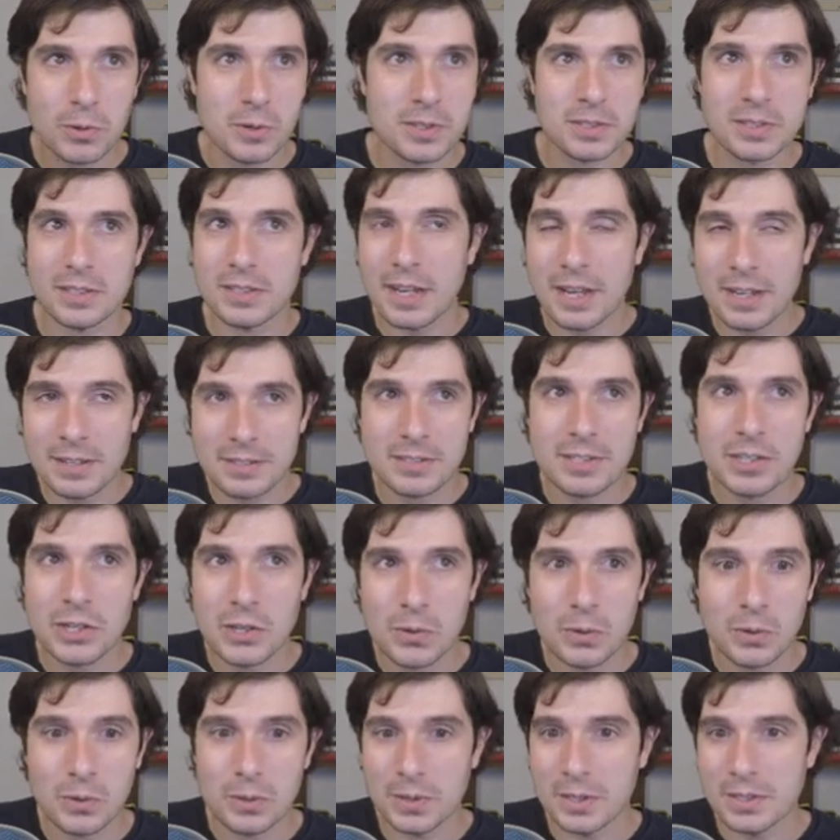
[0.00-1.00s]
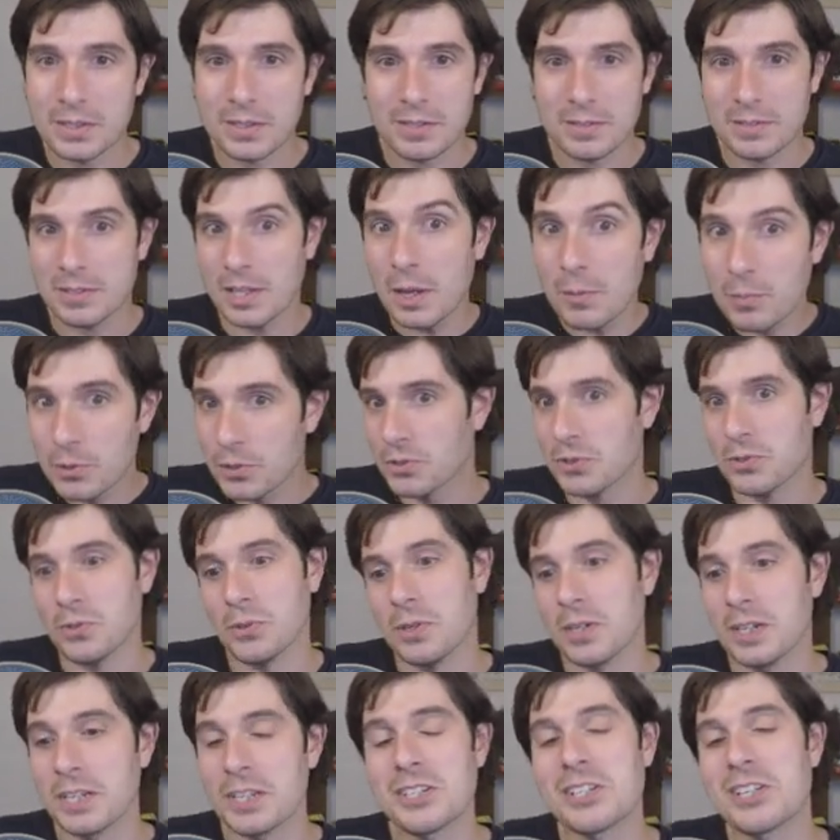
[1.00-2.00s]
it's not SQL, it's table
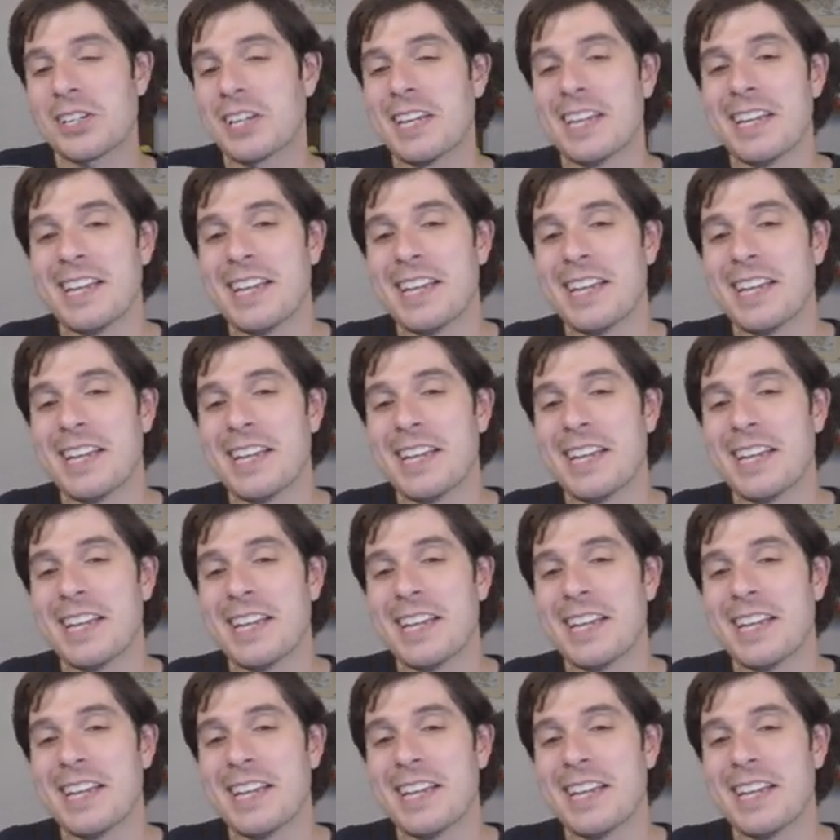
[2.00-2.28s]
storage.